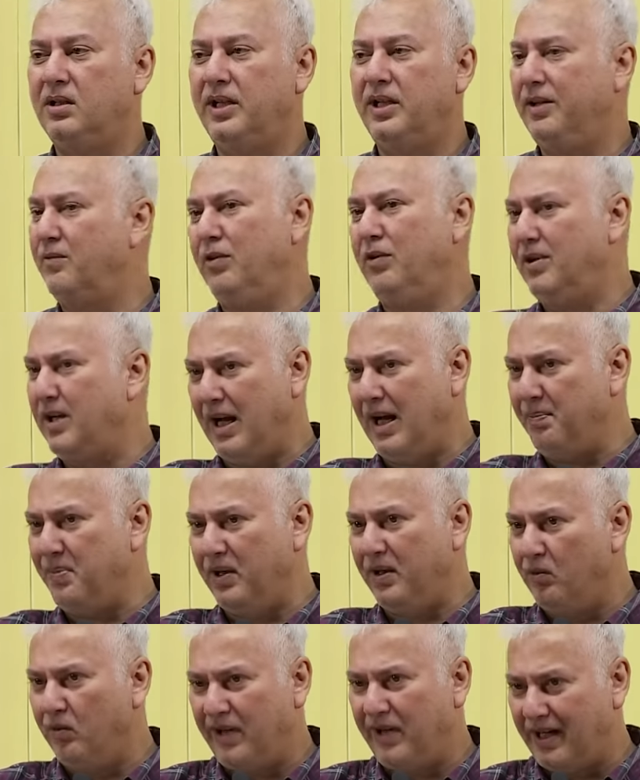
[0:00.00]
It won't
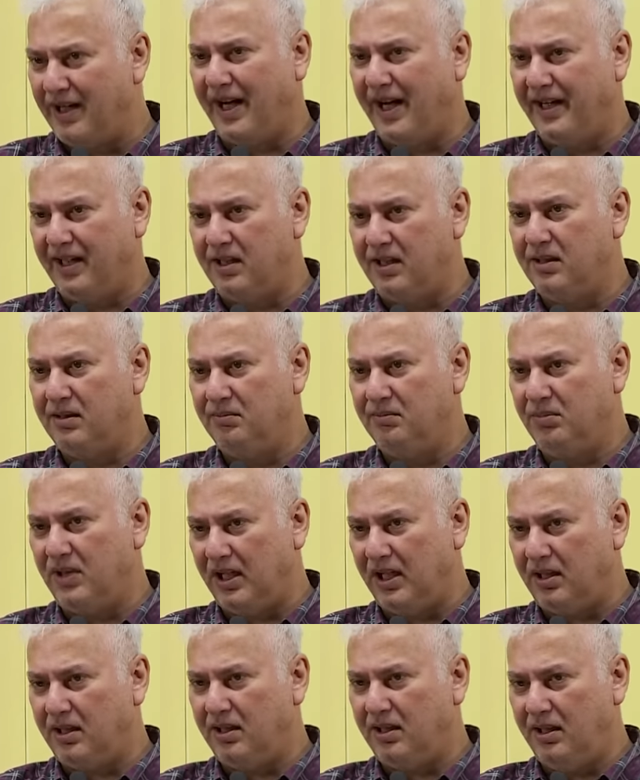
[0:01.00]
happen overnight,
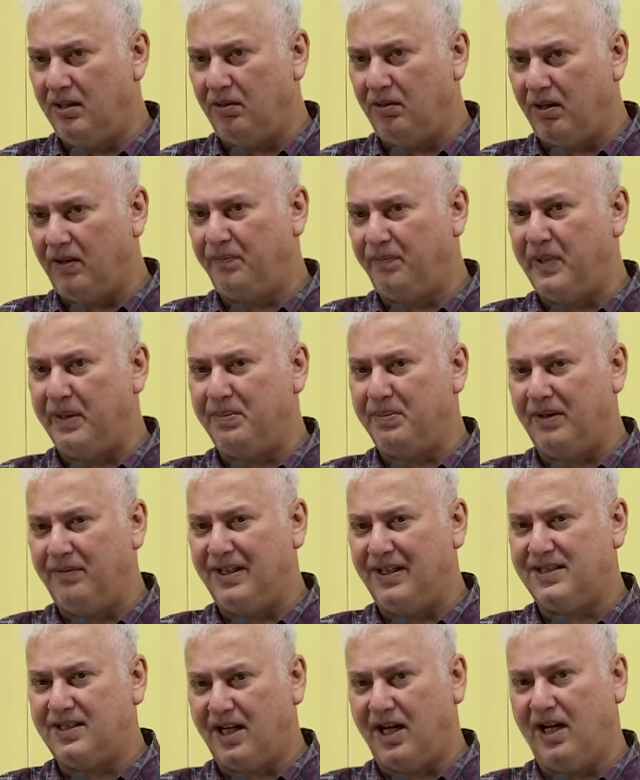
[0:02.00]
but a lot of people
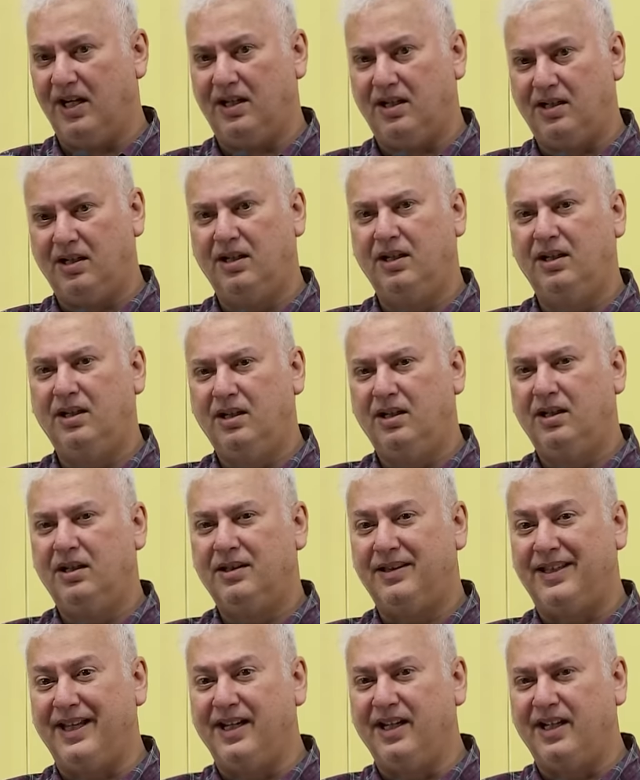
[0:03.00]
will start
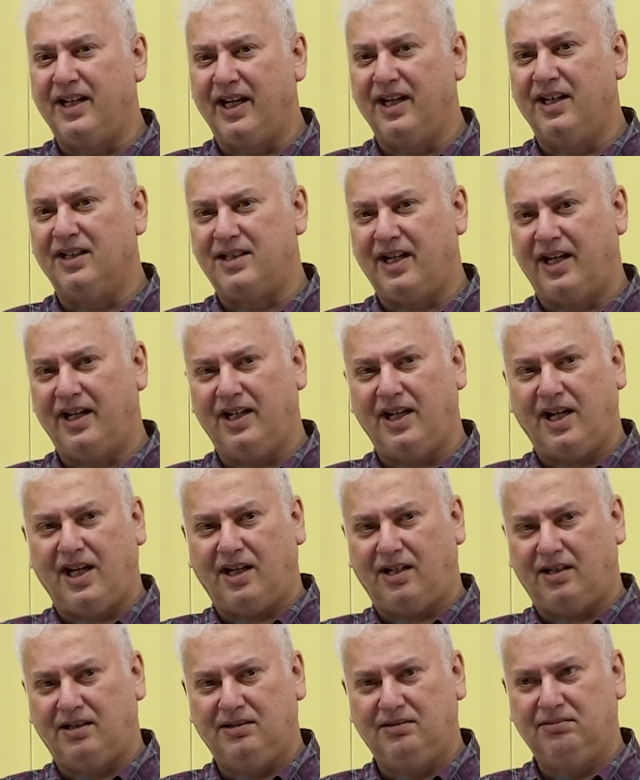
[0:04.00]
thinking, saying,
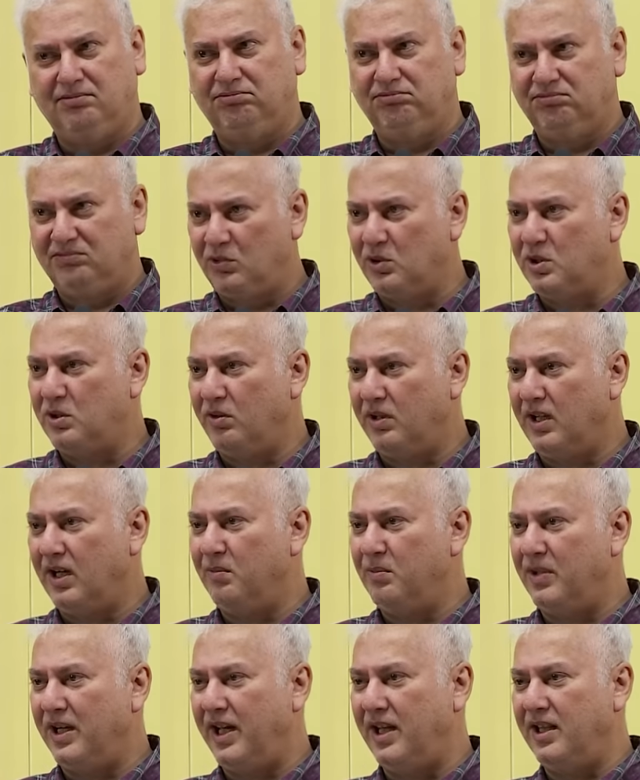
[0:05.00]
yaar, kuch to
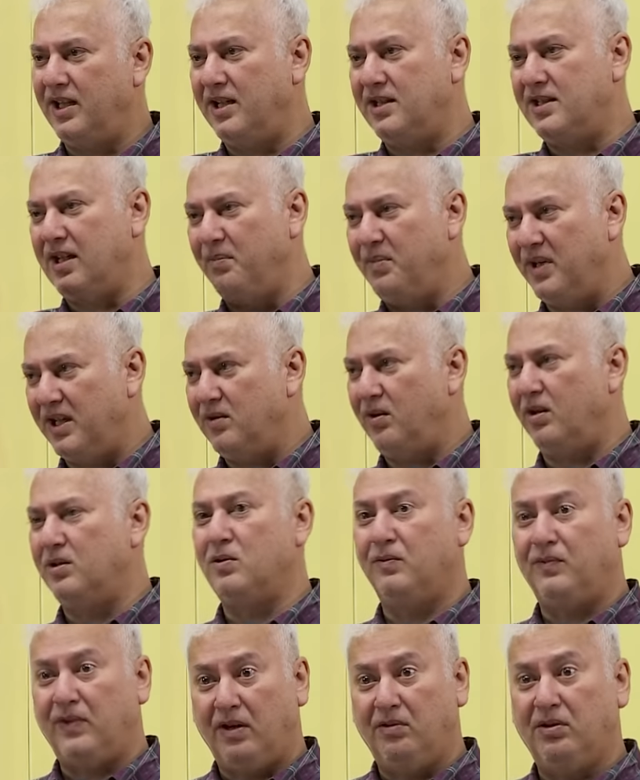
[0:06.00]
gadbada. And then SEBI has
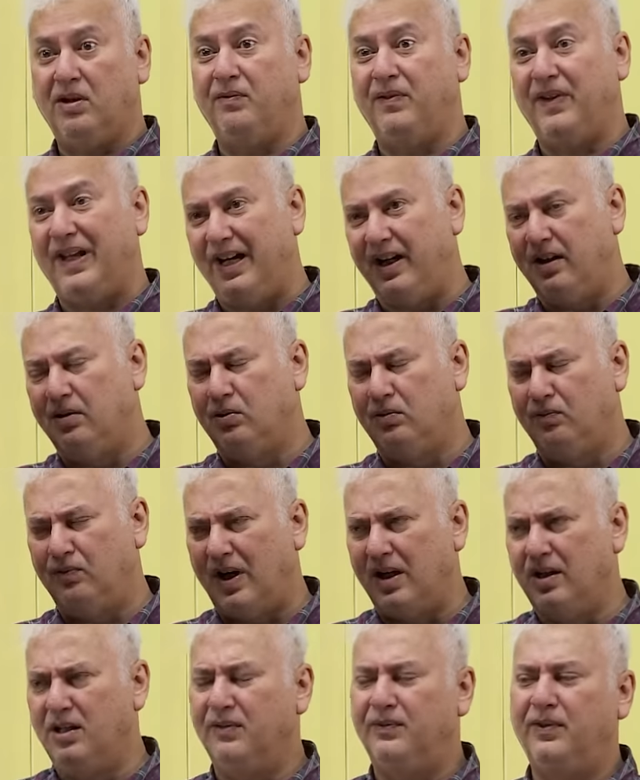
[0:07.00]
also found a very
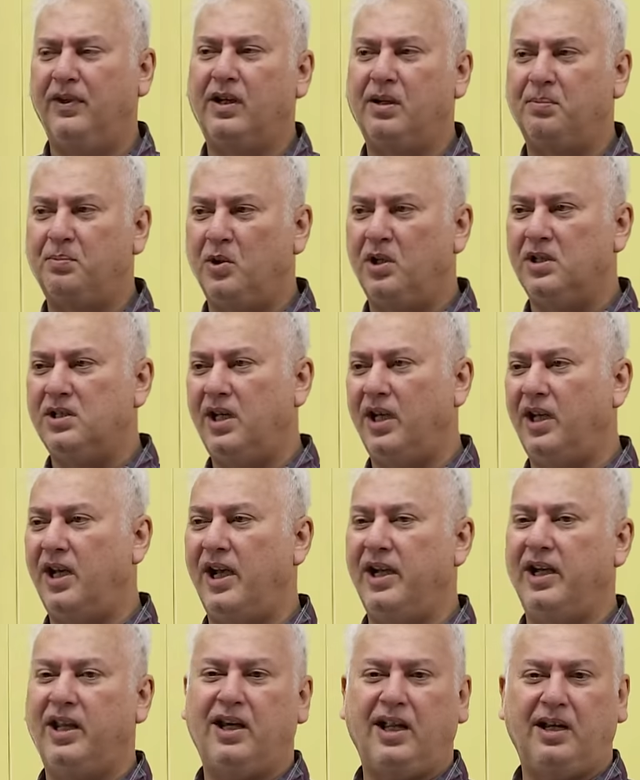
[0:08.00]
wonderful report saying
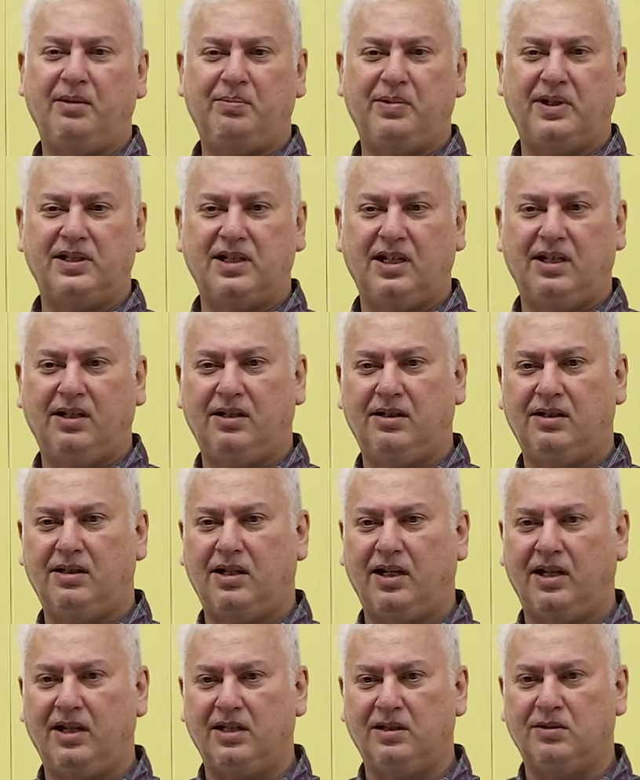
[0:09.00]
99%
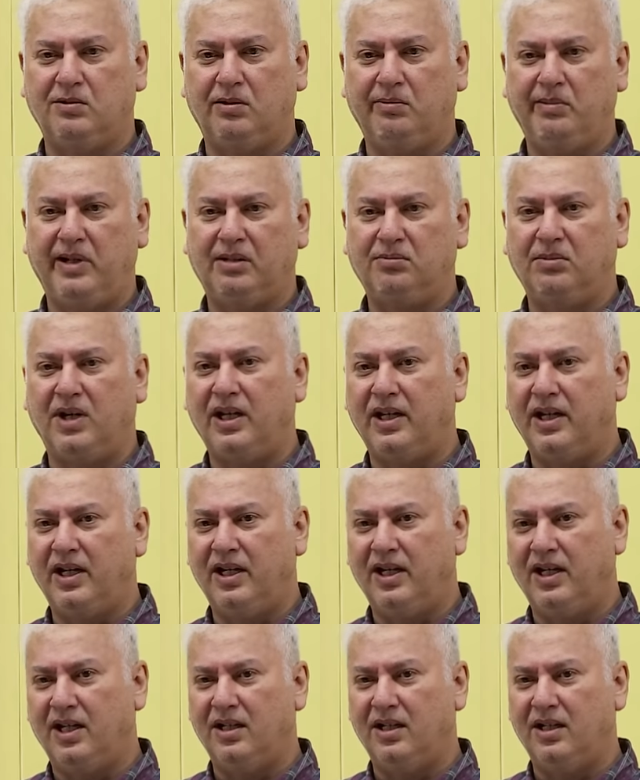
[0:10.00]
traders don't make money.